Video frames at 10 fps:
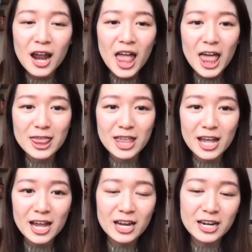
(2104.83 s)
And
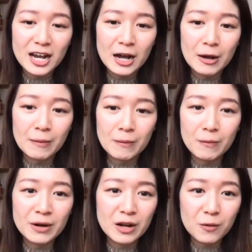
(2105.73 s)
then
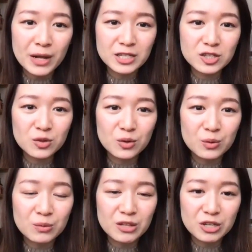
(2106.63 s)
when I went
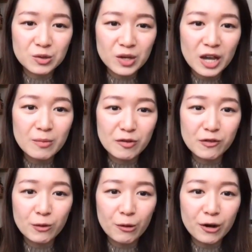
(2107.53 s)
to the UK
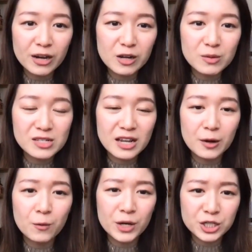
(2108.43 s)
before, it was
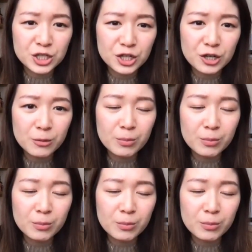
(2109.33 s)
like winter,